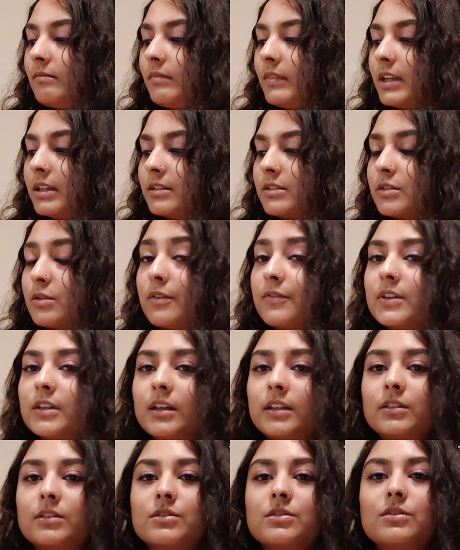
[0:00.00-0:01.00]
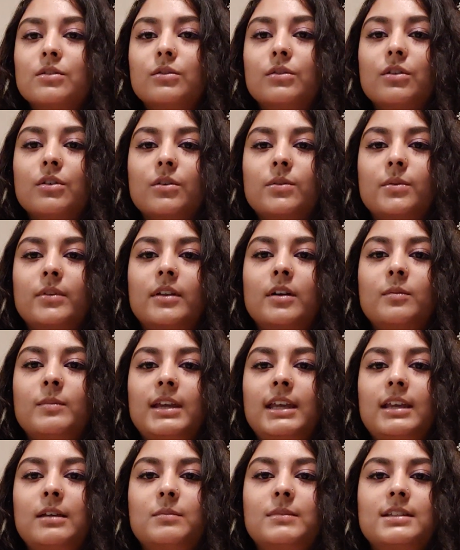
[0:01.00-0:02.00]
And so I feel like there's no growth without
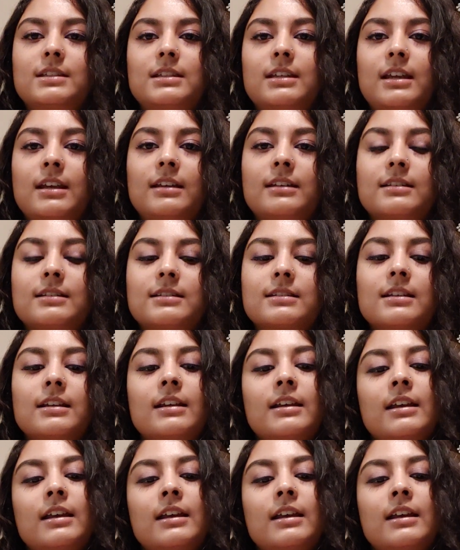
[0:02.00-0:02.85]
making mistakes.